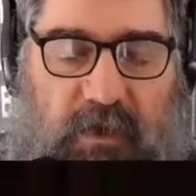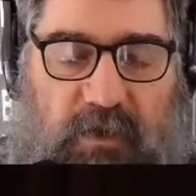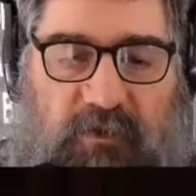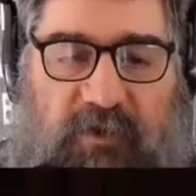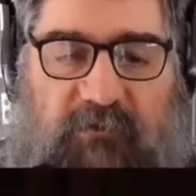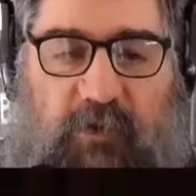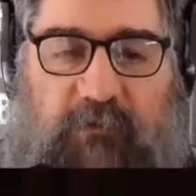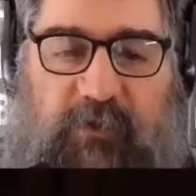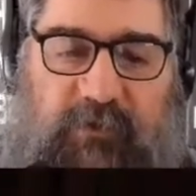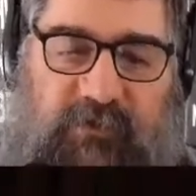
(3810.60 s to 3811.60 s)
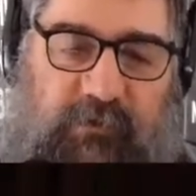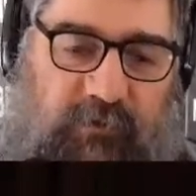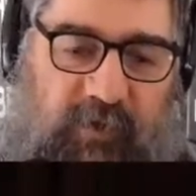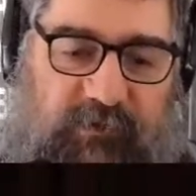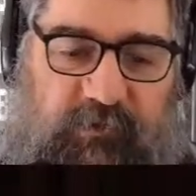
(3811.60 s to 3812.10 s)
.25 feels too
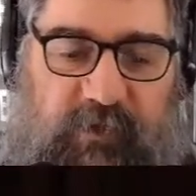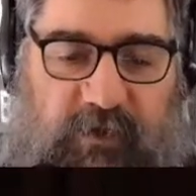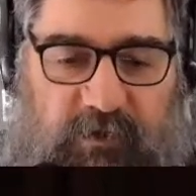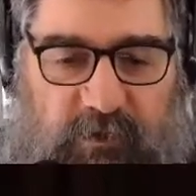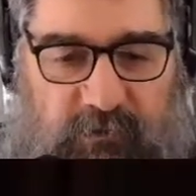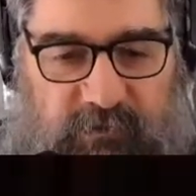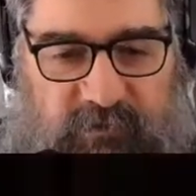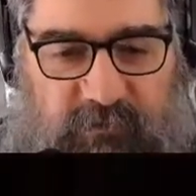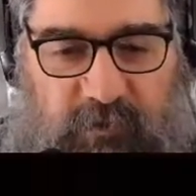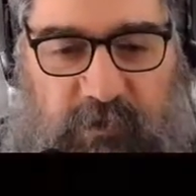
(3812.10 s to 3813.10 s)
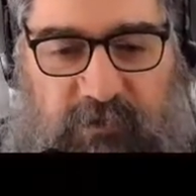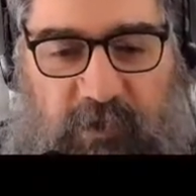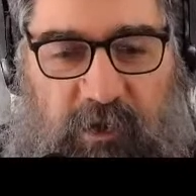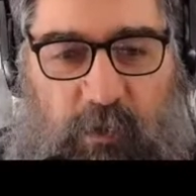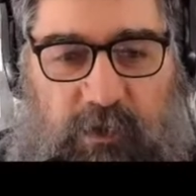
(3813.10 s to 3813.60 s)
fast for that curve. It's a very
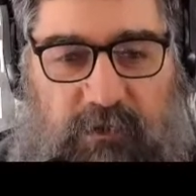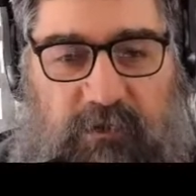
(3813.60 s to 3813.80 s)
tight one.